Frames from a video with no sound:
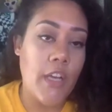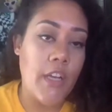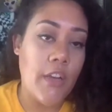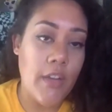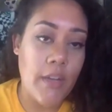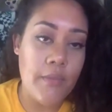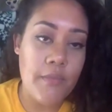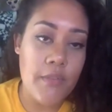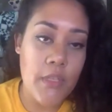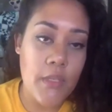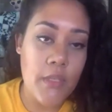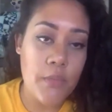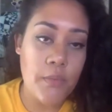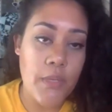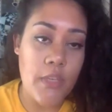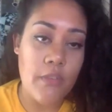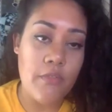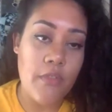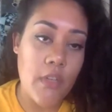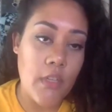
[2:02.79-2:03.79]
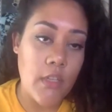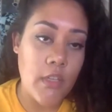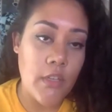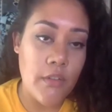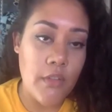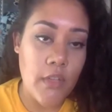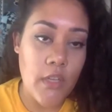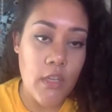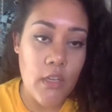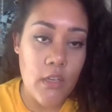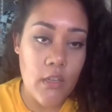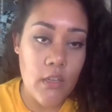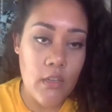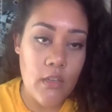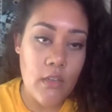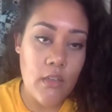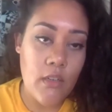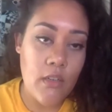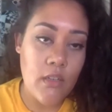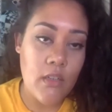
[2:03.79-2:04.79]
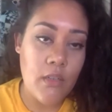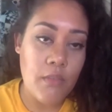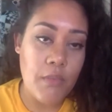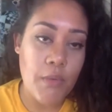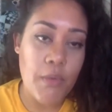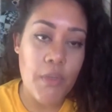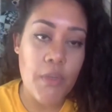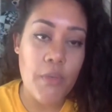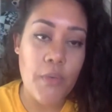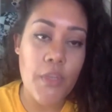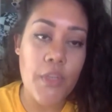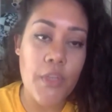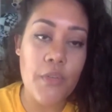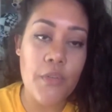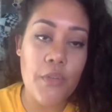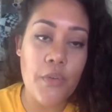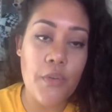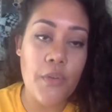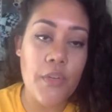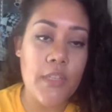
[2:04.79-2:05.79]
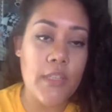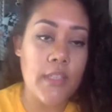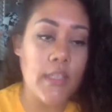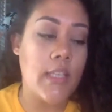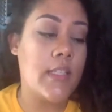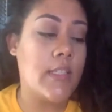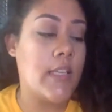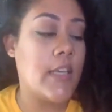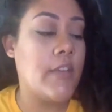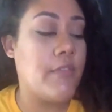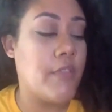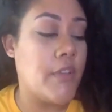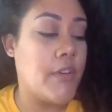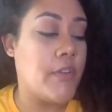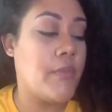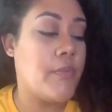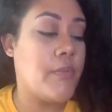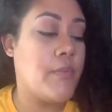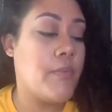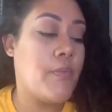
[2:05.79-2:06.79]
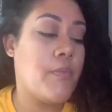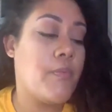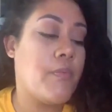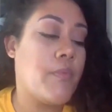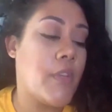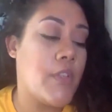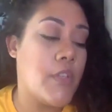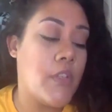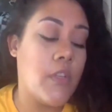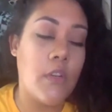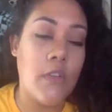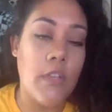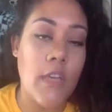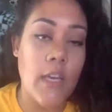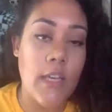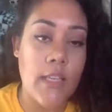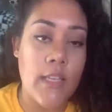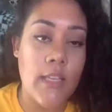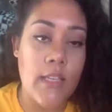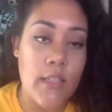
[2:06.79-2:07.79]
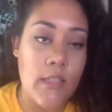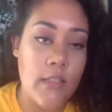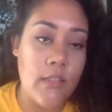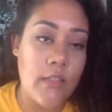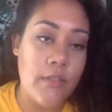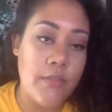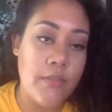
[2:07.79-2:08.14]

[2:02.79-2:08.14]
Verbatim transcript: your FTP video there. But what, yeah. what are you doing to stay safe though? Because you know you got kids.